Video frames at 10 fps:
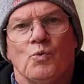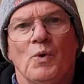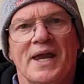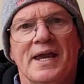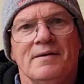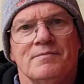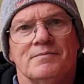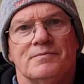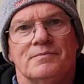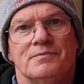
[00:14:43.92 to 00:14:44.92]
We
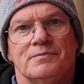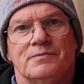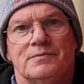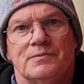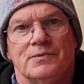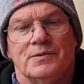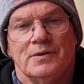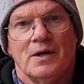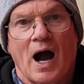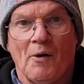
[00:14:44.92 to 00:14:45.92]

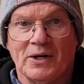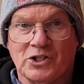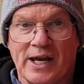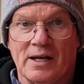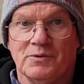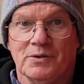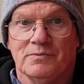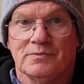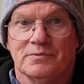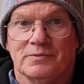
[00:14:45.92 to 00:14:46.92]
are redeemed
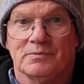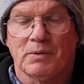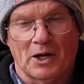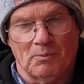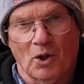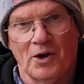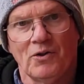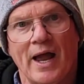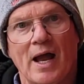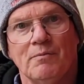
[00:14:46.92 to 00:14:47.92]
by the blood
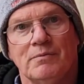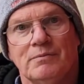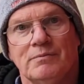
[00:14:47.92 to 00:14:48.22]
of the Lamb,